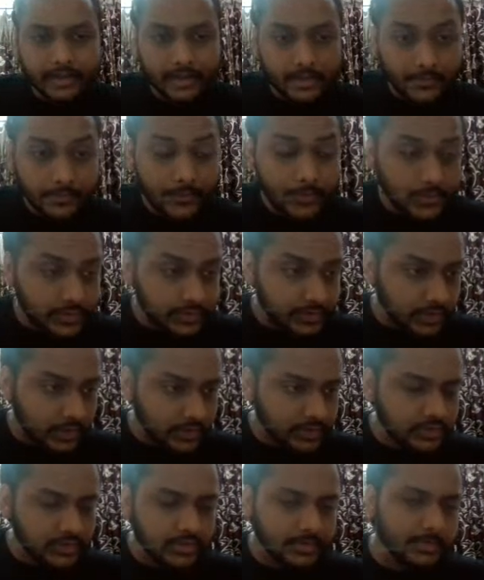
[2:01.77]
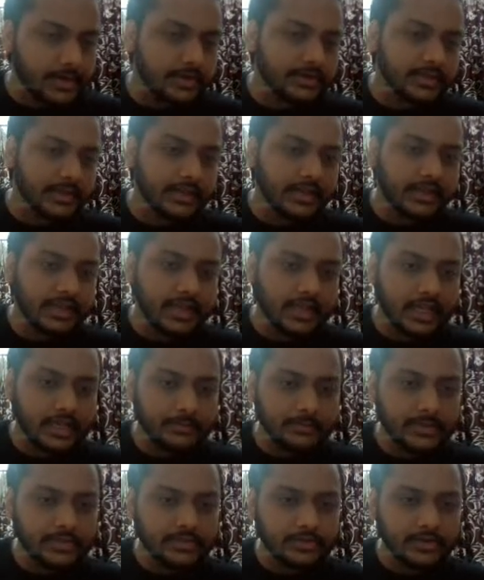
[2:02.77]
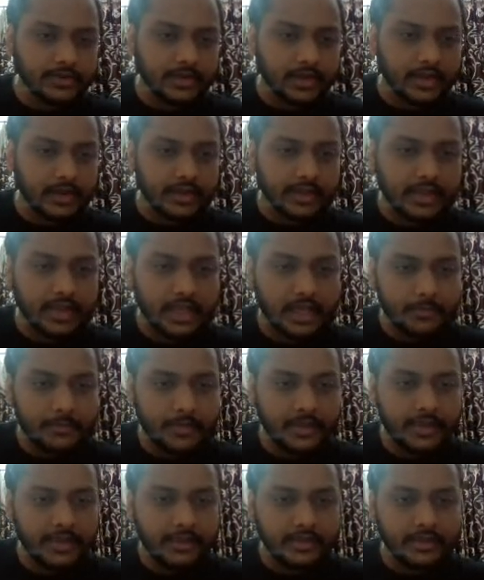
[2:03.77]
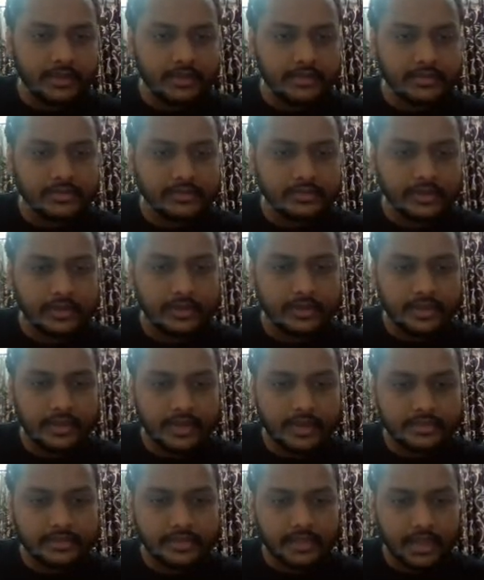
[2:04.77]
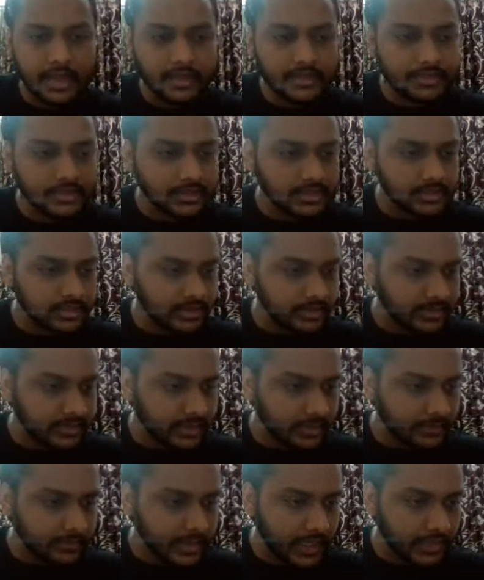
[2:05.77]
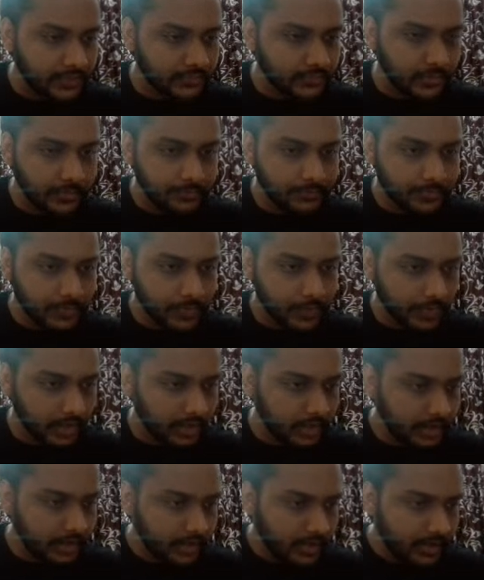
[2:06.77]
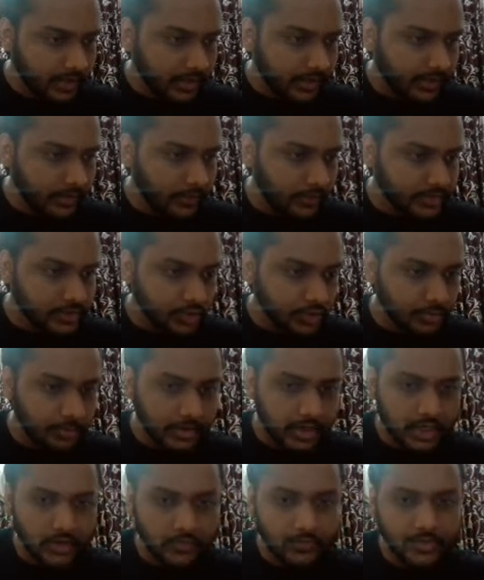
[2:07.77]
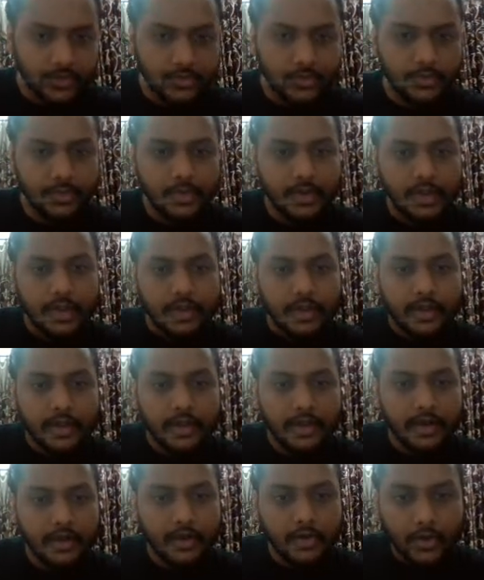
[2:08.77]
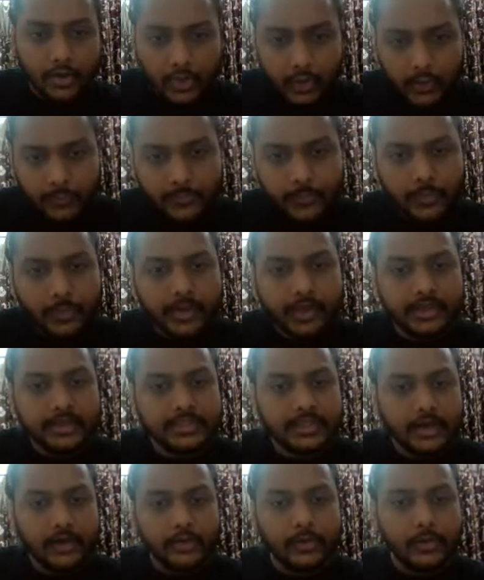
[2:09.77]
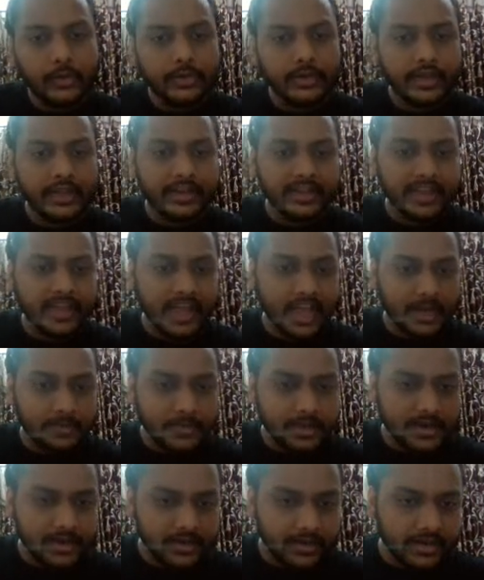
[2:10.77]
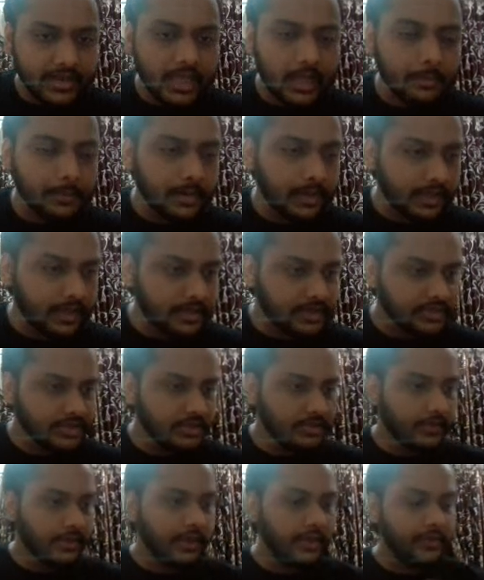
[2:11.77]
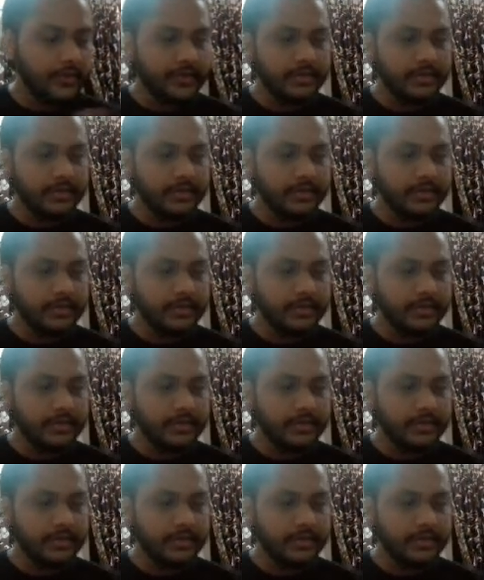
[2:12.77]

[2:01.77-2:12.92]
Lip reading: if you do not know about Unacademy, so Unacademy is India's largest learning platform. Okay, hello Ajay Kumar, how are you? All of you can download Unacademy learning application. Okay,